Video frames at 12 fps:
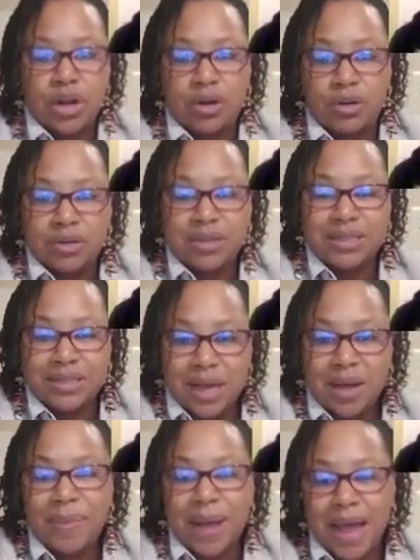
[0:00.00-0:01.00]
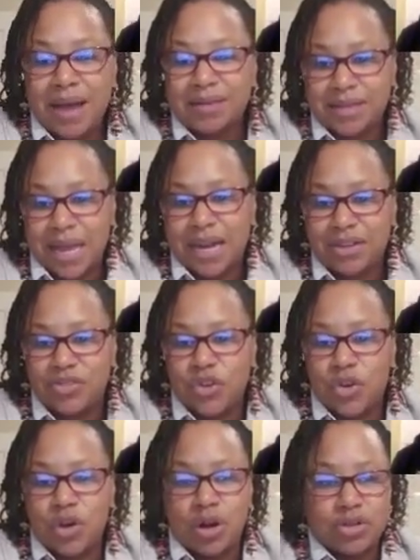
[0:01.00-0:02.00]
step outside of
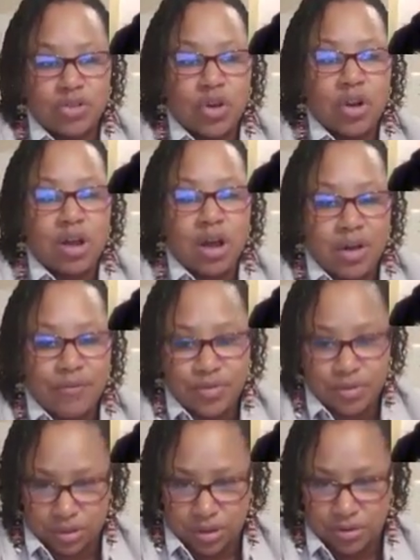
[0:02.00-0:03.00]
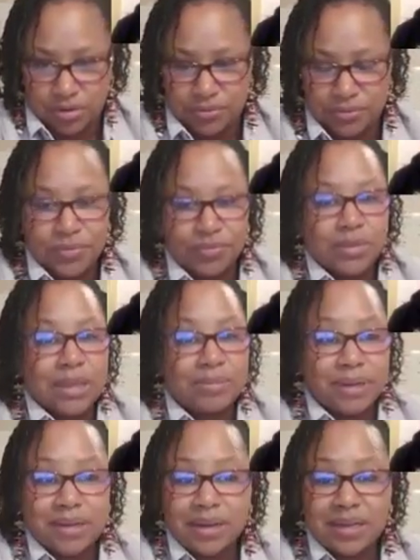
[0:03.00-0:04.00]
your comfort zone,
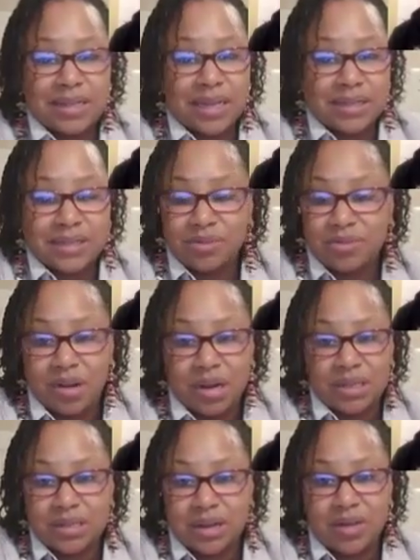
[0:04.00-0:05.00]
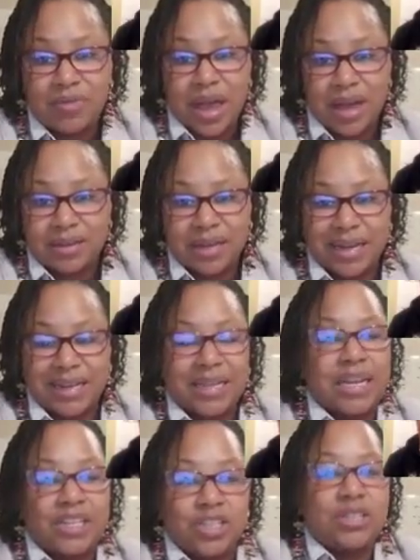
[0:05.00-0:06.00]
because there's some great stuff out, and
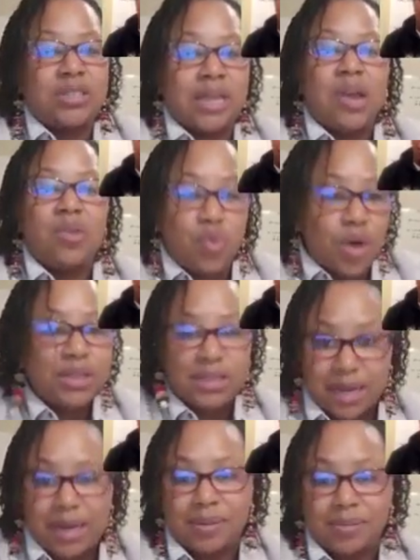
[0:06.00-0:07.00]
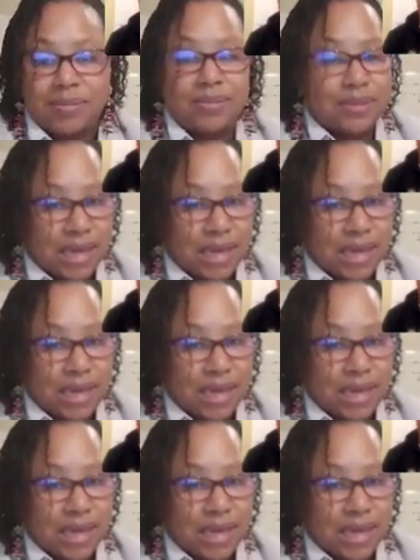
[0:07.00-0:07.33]
it just take one step.